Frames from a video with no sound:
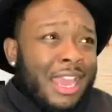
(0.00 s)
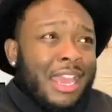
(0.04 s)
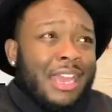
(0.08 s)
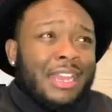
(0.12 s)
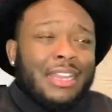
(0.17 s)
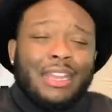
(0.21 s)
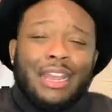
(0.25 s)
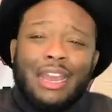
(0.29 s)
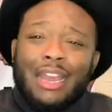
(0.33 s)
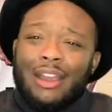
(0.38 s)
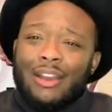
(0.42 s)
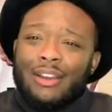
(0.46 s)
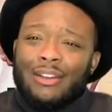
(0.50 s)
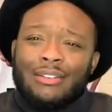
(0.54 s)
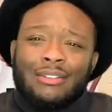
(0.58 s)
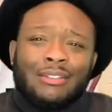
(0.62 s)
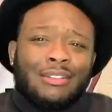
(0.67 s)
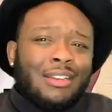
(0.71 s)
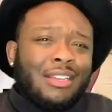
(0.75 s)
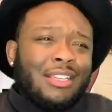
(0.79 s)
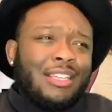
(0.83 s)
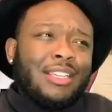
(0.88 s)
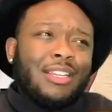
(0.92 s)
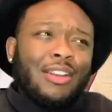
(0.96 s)
Now,
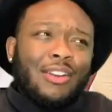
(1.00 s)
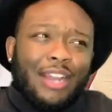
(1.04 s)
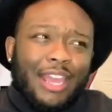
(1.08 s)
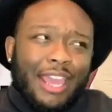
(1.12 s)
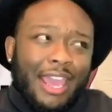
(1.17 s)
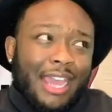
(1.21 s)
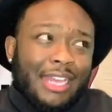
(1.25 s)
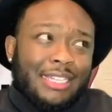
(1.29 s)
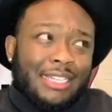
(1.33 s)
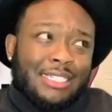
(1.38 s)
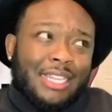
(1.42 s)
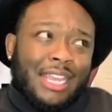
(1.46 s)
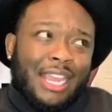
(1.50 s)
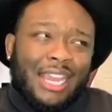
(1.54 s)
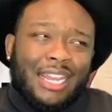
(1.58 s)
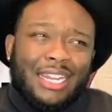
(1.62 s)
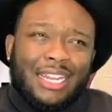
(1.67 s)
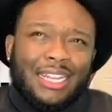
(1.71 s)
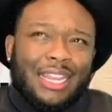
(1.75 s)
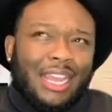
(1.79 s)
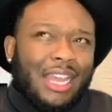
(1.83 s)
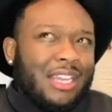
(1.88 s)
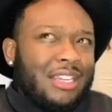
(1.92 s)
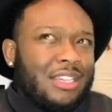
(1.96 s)
you know, they asked Candy,
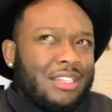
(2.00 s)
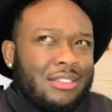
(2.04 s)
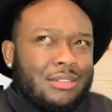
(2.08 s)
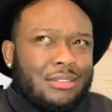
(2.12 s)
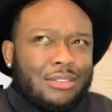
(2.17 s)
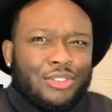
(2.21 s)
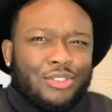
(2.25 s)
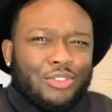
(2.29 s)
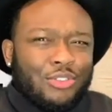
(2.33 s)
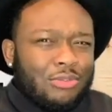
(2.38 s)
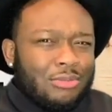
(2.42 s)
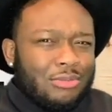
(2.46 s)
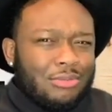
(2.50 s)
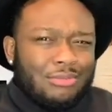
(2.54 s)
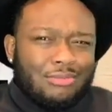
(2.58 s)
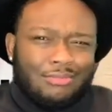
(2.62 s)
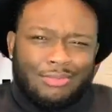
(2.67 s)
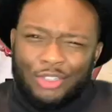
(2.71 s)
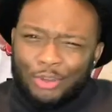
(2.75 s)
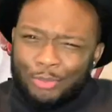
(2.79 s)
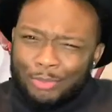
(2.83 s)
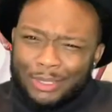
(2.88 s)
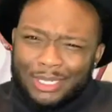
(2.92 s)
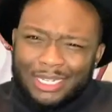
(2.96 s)
like, do
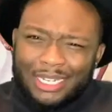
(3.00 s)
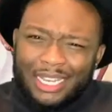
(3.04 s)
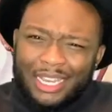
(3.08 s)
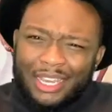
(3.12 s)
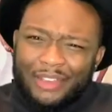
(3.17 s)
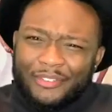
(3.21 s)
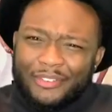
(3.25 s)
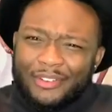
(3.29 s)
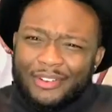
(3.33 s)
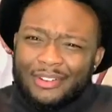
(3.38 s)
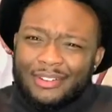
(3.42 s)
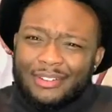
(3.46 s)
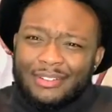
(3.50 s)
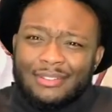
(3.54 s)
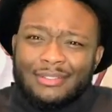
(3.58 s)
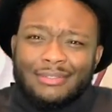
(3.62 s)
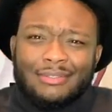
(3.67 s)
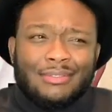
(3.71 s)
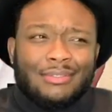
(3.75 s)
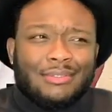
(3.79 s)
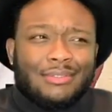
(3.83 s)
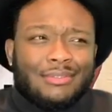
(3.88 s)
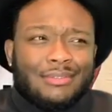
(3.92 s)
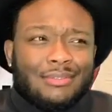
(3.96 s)
you believe her?
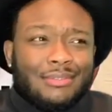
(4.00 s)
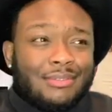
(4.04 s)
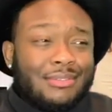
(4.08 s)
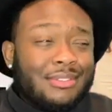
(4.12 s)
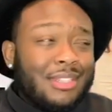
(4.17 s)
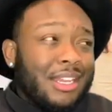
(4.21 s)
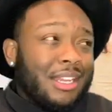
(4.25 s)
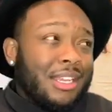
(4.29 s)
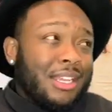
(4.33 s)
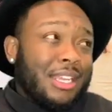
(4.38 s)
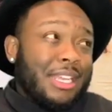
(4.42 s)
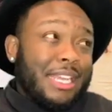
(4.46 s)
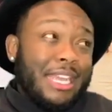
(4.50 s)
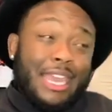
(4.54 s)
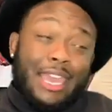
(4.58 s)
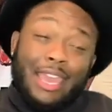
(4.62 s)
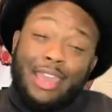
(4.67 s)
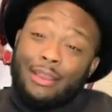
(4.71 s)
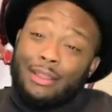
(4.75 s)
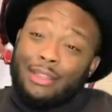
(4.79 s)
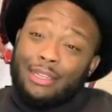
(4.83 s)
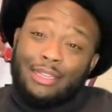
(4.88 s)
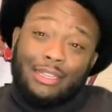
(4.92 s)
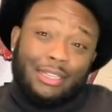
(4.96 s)
Like,
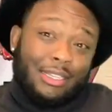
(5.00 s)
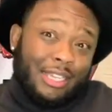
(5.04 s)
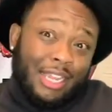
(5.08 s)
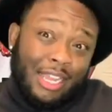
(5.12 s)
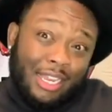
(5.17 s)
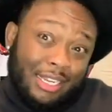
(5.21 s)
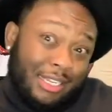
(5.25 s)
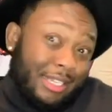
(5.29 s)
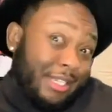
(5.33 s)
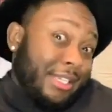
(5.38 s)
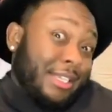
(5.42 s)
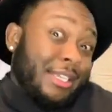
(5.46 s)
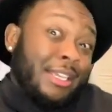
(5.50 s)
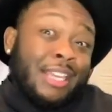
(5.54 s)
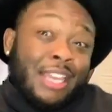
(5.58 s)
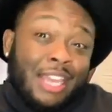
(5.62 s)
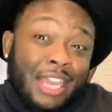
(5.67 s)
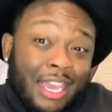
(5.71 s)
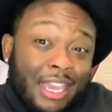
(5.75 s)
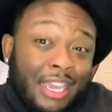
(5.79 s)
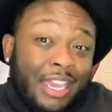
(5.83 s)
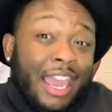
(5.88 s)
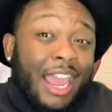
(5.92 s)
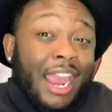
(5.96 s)

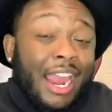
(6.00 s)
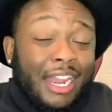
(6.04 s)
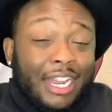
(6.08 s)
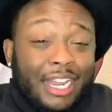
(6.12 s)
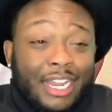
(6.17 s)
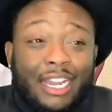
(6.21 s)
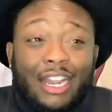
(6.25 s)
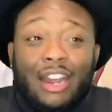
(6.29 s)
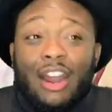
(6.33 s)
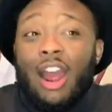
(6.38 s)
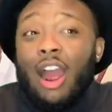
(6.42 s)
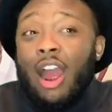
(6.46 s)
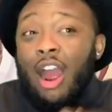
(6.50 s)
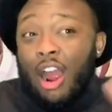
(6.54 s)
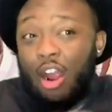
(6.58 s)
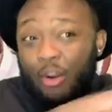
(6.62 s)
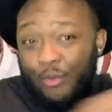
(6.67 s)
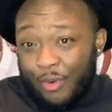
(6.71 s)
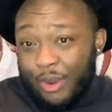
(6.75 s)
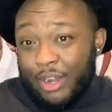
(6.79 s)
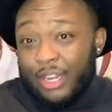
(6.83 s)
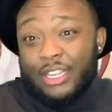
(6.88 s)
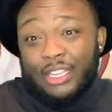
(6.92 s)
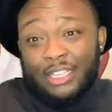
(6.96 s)
Candy done
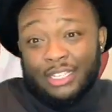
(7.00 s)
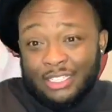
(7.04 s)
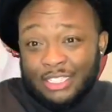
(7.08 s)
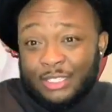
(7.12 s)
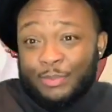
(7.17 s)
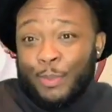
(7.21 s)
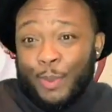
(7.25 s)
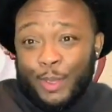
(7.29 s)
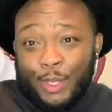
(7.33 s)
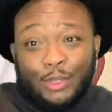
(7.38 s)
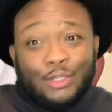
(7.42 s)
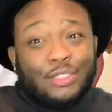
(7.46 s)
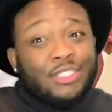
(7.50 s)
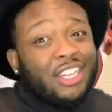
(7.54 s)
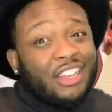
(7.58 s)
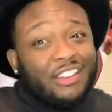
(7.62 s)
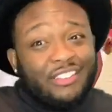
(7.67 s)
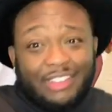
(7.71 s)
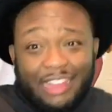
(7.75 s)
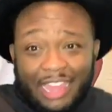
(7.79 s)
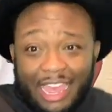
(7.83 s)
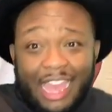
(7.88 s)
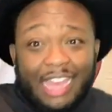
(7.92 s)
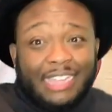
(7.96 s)
already spilled stuff
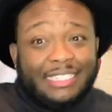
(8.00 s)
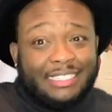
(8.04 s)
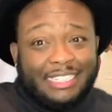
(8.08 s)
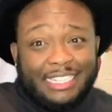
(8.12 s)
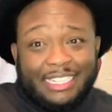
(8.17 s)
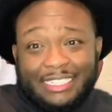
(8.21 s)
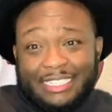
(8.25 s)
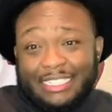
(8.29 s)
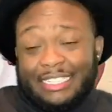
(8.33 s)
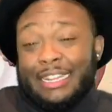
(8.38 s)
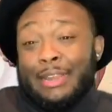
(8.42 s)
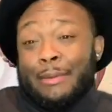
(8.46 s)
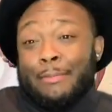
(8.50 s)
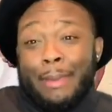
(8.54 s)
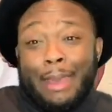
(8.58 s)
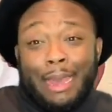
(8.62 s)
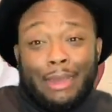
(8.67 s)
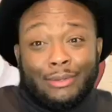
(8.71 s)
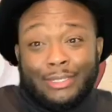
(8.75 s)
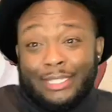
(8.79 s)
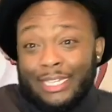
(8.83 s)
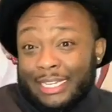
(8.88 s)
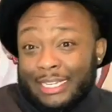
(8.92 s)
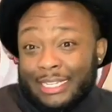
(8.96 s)
last season
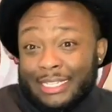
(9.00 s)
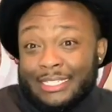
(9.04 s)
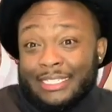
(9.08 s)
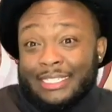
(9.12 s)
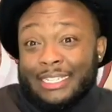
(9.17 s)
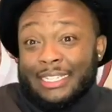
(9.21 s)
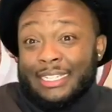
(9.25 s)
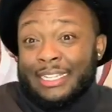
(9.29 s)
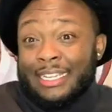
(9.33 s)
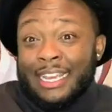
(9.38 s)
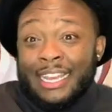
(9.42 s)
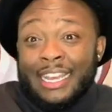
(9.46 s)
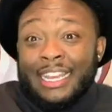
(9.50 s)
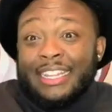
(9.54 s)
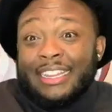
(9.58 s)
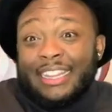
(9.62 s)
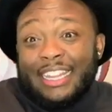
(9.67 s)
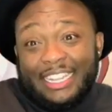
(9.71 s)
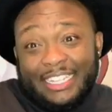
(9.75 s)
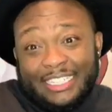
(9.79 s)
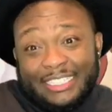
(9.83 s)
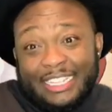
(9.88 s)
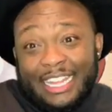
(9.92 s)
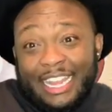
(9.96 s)
about Dennis and
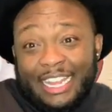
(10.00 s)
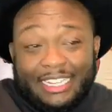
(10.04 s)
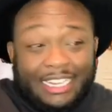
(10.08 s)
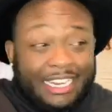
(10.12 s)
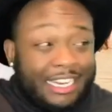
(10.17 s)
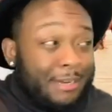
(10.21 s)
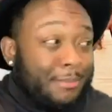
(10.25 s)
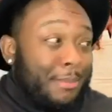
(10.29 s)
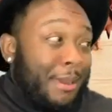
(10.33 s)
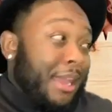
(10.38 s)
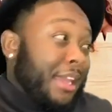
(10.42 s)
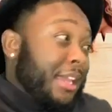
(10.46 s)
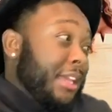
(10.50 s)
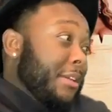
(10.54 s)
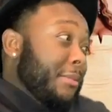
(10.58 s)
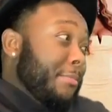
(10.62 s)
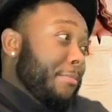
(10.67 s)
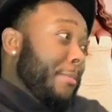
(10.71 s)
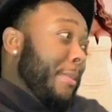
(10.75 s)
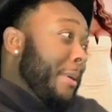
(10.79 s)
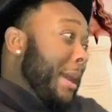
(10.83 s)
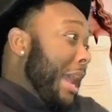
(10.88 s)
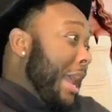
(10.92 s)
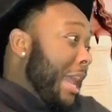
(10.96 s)
things like that, about him
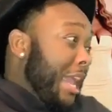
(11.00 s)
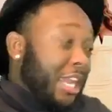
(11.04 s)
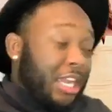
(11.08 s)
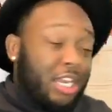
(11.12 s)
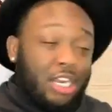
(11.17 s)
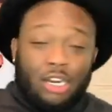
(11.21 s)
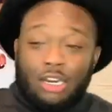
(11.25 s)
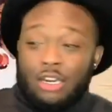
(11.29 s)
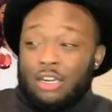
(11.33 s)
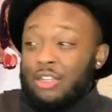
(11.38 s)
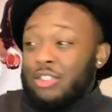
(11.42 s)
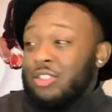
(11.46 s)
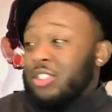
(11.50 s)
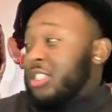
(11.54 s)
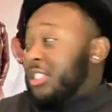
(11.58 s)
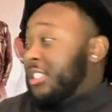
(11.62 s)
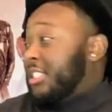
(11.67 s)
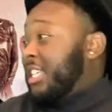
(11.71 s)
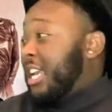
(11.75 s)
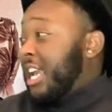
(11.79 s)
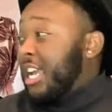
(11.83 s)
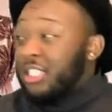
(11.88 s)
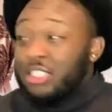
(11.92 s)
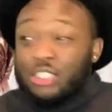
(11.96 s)
buying girls and
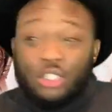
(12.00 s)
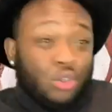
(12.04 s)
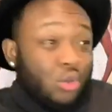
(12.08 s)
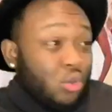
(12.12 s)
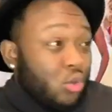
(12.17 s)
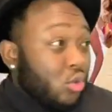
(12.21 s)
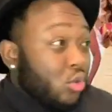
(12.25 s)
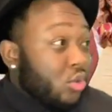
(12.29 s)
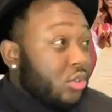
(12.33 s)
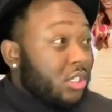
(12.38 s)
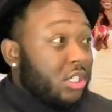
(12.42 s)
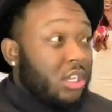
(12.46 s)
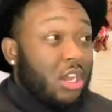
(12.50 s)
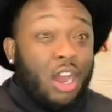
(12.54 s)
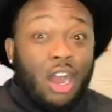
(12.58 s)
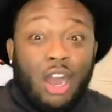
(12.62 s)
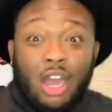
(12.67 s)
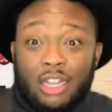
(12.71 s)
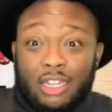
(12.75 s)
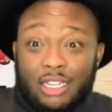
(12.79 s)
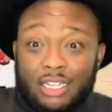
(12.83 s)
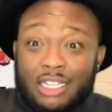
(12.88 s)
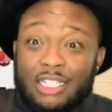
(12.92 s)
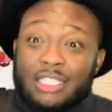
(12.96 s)
tattoos and
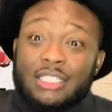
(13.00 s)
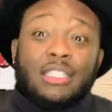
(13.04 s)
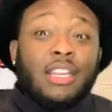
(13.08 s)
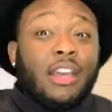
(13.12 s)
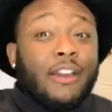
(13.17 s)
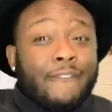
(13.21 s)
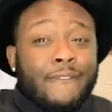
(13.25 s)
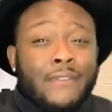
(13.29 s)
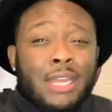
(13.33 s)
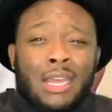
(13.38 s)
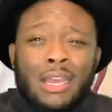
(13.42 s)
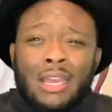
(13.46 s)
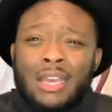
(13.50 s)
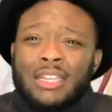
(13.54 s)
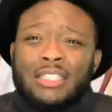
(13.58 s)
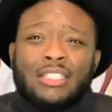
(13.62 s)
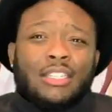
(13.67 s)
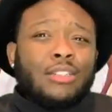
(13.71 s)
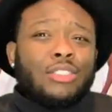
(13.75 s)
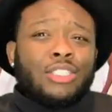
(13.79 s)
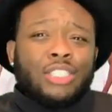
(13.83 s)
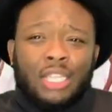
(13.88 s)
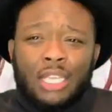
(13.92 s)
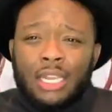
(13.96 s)
all of this stuff. So
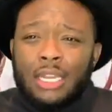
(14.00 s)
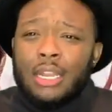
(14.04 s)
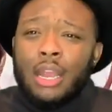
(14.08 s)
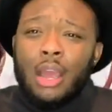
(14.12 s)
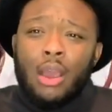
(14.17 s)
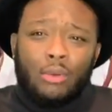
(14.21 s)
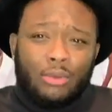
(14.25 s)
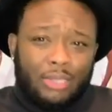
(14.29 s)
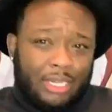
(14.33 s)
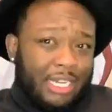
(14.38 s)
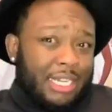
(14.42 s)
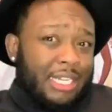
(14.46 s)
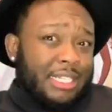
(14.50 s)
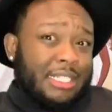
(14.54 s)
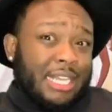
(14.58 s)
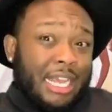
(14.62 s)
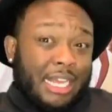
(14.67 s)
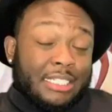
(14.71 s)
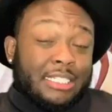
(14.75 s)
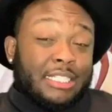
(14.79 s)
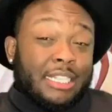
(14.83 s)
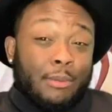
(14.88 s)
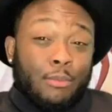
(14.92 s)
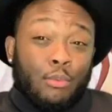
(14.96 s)
she know Dennis got
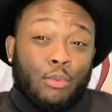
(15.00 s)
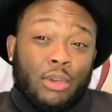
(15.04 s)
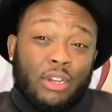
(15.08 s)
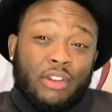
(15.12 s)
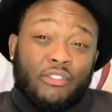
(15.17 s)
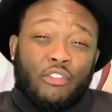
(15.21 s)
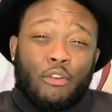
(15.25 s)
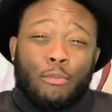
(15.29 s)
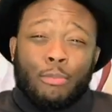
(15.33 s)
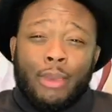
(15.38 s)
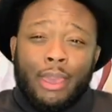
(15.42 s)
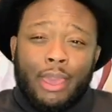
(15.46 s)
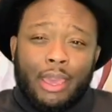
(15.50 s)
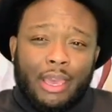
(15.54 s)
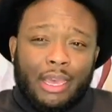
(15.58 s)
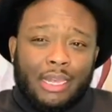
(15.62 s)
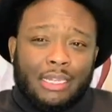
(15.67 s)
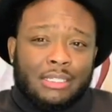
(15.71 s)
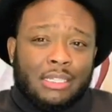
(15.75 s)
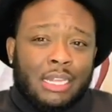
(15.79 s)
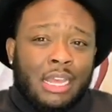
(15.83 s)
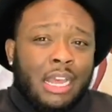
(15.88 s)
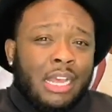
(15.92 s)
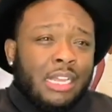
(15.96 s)
somewhat of a
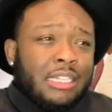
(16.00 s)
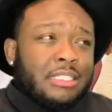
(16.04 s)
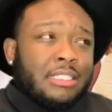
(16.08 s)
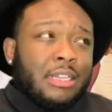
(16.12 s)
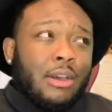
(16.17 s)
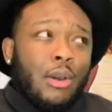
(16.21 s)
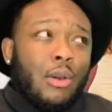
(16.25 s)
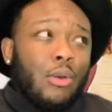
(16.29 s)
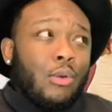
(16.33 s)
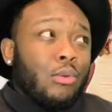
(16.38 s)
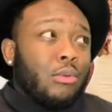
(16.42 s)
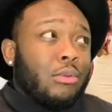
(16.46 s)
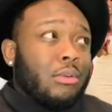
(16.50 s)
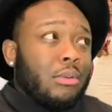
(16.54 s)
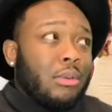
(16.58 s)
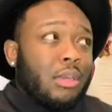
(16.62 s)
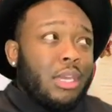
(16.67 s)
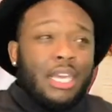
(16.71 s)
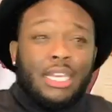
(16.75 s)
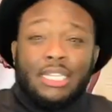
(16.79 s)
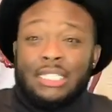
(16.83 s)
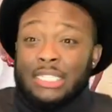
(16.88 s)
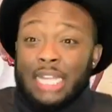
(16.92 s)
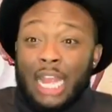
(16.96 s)
past. So
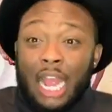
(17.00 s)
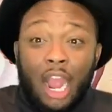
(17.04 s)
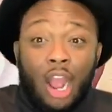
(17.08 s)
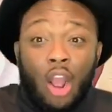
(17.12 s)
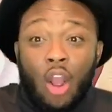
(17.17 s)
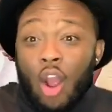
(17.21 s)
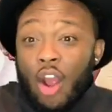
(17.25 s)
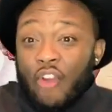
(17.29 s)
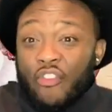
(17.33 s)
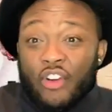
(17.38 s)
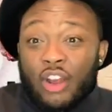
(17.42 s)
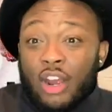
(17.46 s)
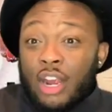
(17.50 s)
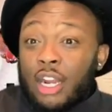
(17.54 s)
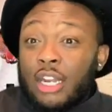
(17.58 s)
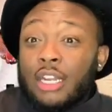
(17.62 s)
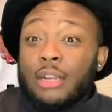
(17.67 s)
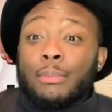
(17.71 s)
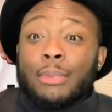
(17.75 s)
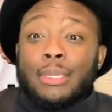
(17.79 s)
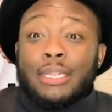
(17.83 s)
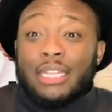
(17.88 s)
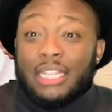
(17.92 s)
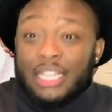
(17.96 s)
it's not hard for her to
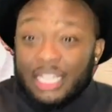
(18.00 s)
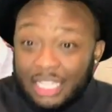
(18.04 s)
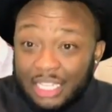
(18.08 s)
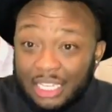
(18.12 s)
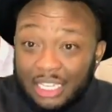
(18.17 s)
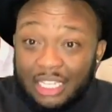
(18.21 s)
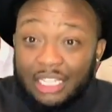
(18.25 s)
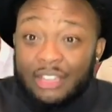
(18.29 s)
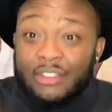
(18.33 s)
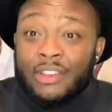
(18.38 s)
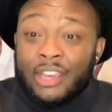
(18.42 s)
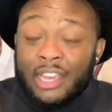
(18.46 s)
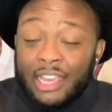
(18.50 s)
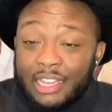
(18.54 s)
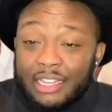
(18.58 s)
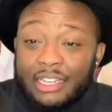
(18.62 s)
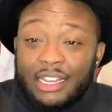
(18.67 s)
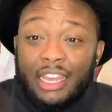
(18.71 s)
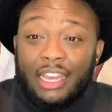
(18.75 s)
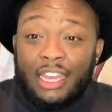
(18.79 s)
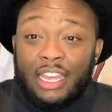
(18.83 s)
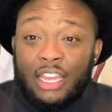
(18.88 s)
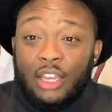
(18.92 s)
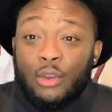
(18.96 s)
believe
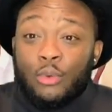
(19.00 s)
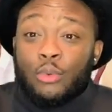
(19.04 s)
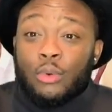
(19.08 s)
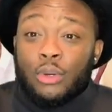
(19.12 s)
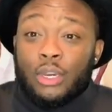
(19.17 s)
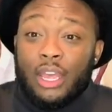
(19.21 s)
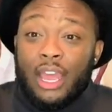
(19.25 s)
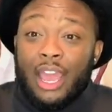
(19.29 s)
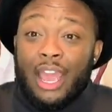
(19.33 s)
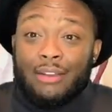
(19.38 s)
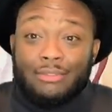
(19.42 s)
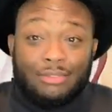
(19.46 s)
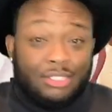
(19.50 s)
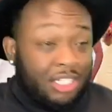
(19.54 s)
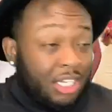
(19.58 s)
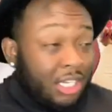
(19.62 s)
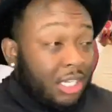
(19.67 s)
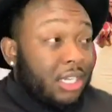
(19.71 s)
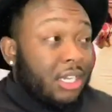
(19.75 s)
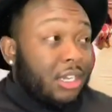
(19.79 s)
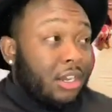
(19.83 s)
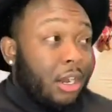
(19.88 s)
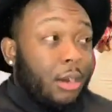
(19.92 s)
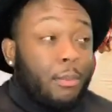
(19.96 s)
that he would have
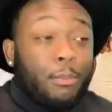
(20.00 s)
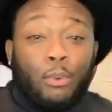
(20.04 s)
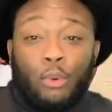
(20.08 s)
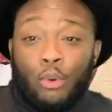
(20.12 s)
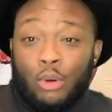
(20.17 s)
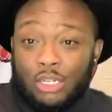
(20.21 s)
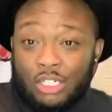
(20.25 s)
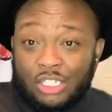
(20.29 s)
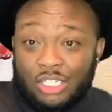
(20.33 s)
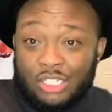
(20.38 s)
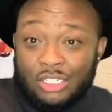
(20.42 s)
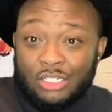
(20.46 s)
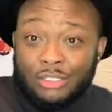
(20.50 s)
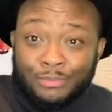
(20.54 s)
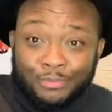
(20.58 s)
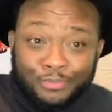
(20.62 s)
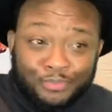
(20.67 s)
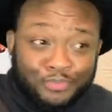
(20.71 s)
cheated on Portia